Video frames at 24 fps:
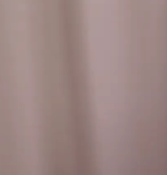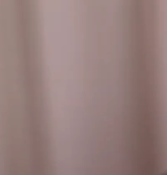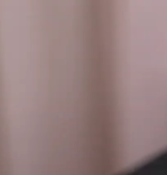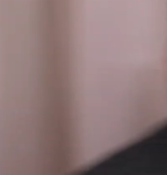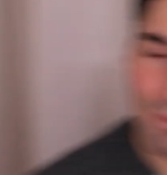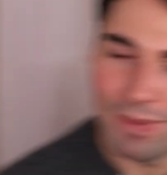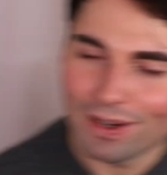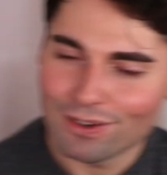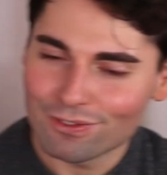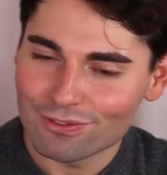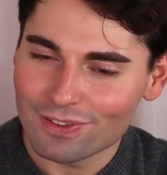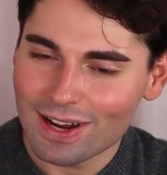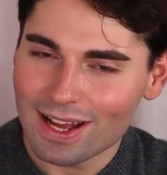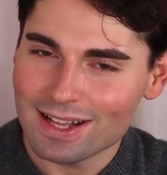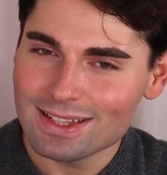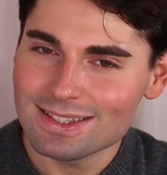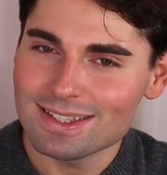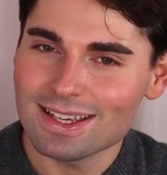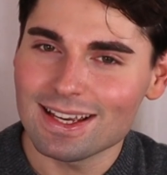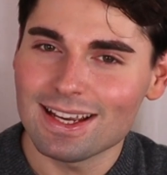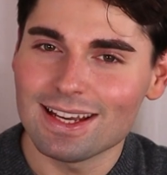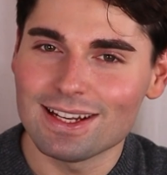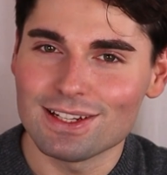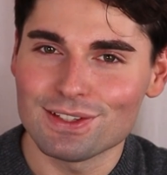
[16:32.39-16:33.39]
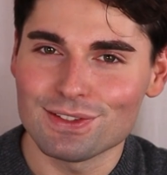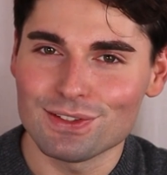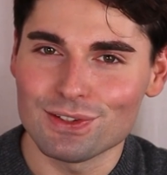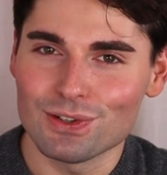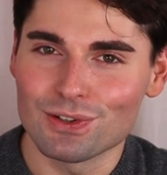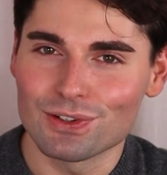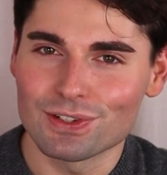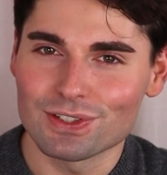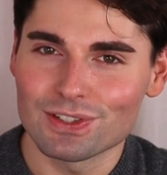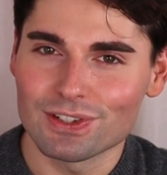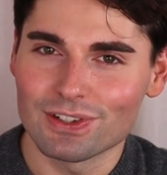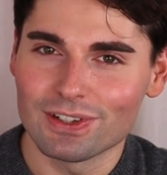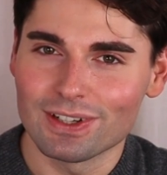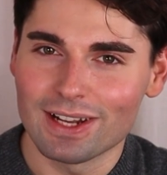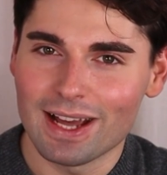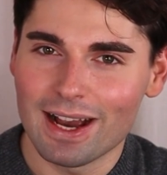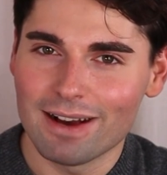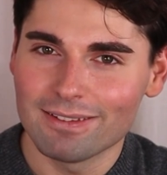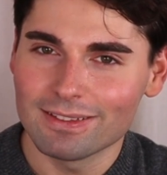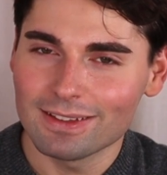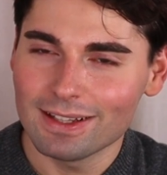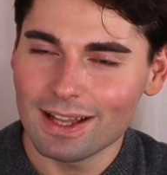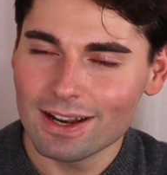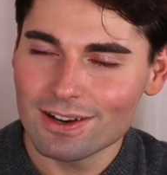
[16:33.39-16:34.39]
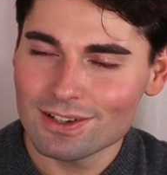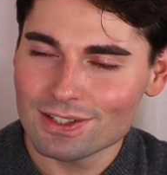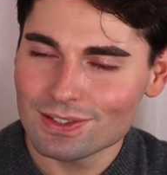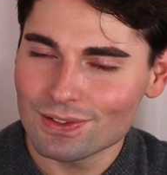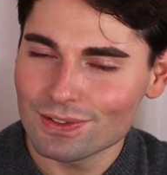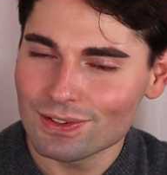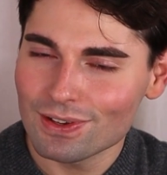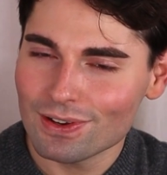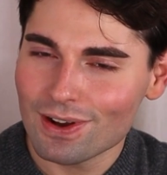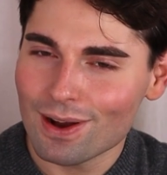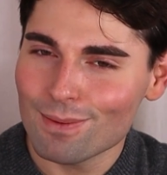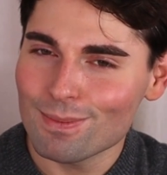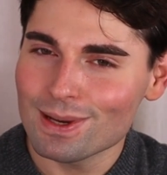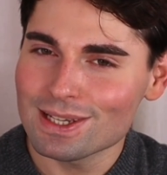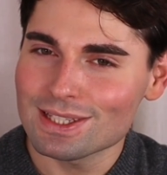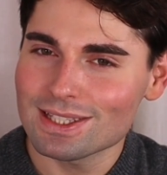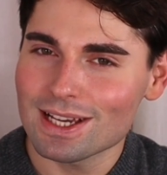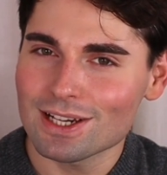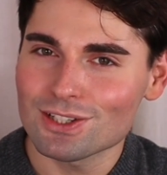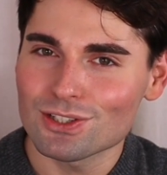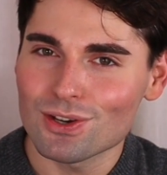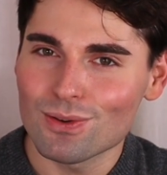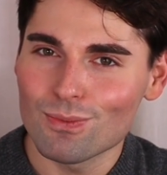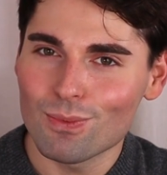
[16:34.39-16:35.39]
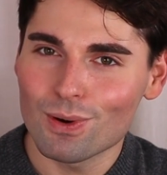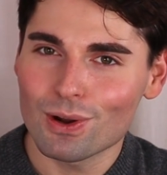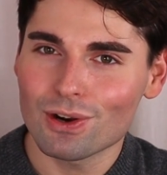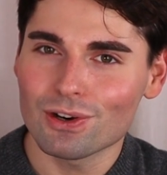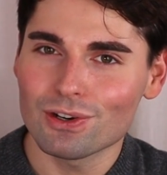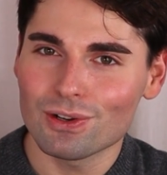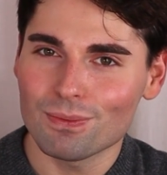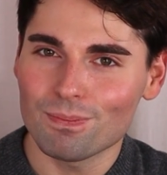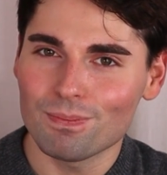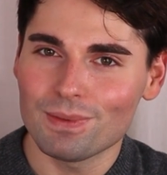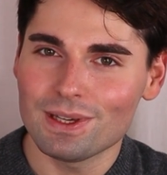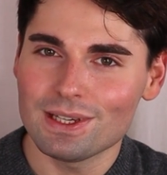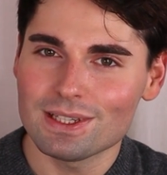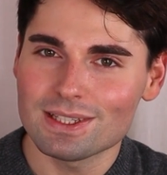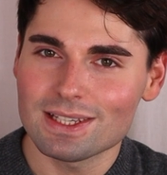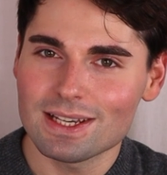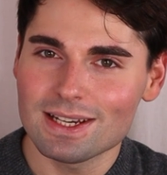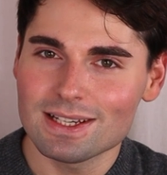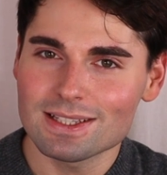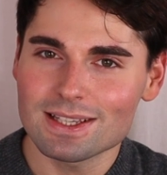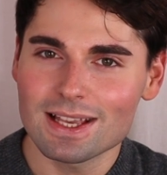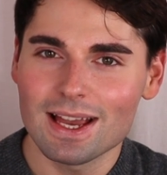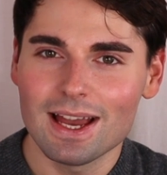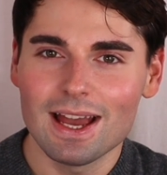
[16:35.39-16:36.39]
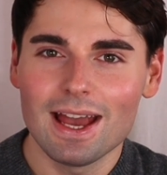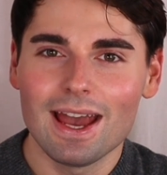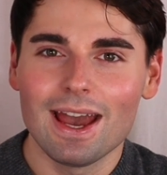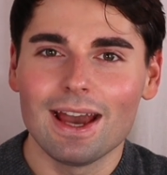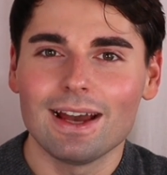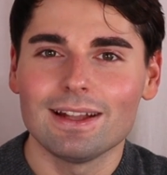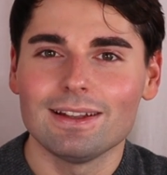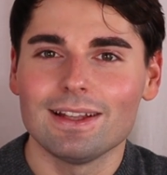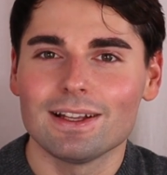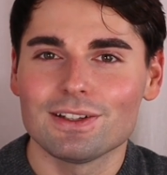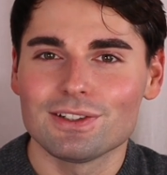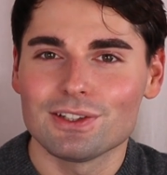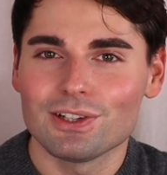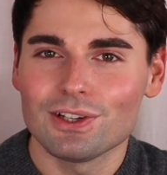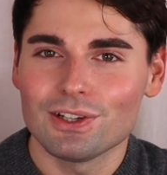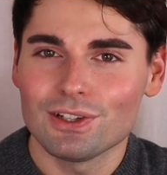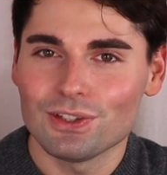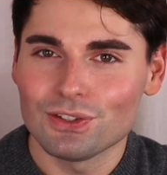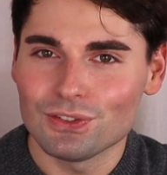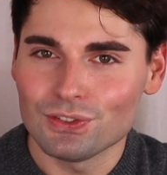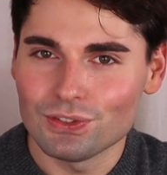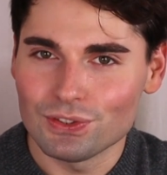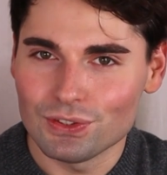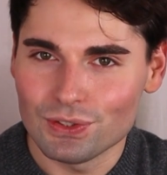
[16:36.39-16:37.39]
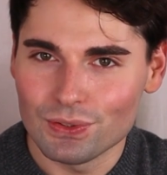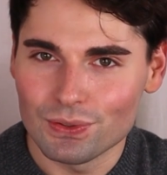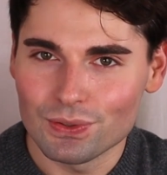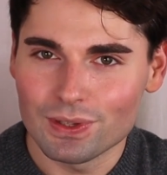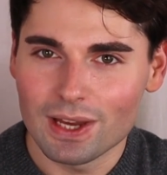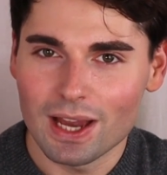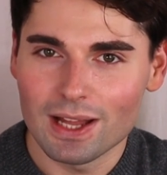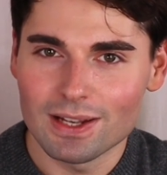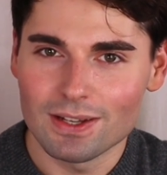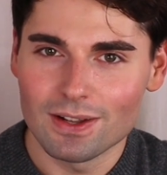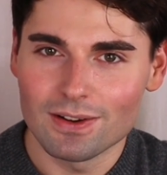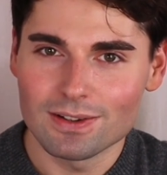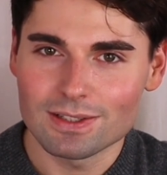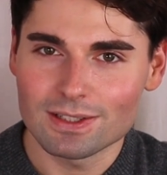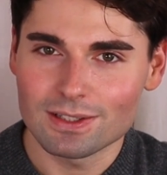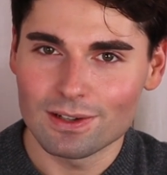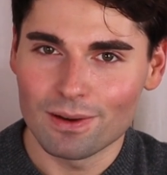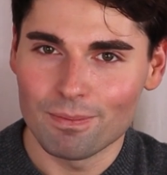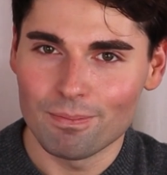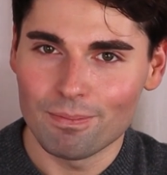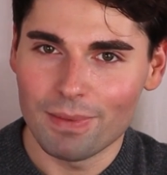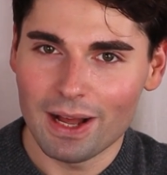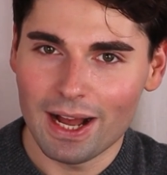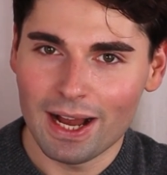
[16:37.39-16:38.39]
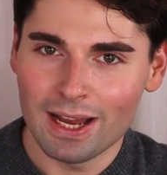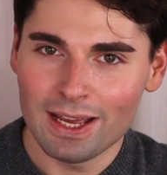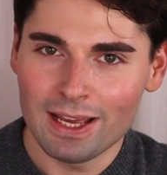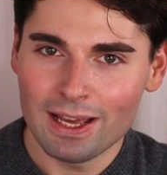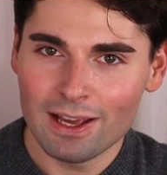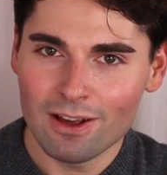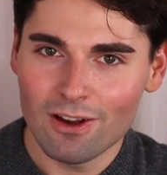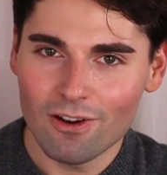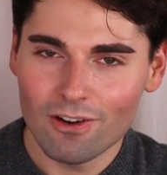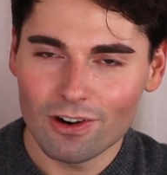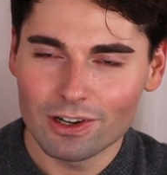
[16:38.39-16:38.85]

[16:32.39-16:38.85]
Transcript: And my friends, it is your turn now. Let us know in the comment section what are the pieces that you cannot stop buying.